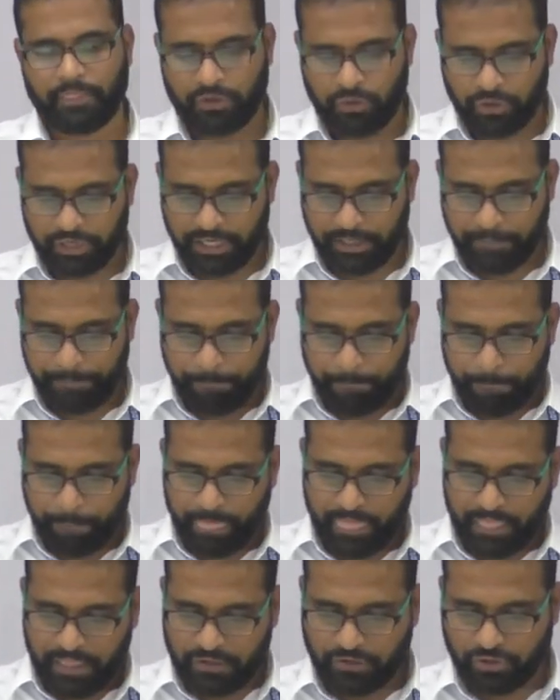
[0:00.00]

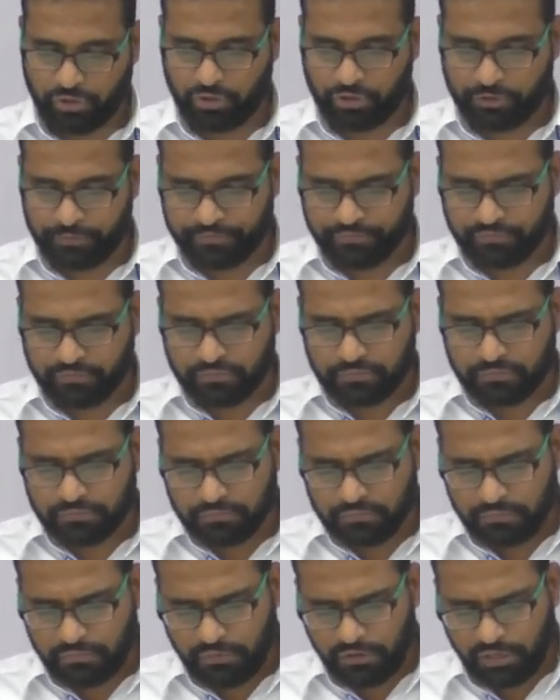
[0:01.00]
Okay,
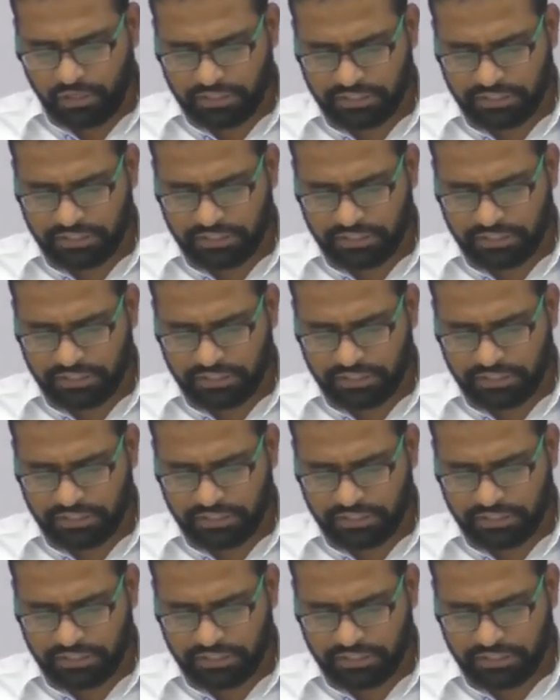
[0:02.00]
so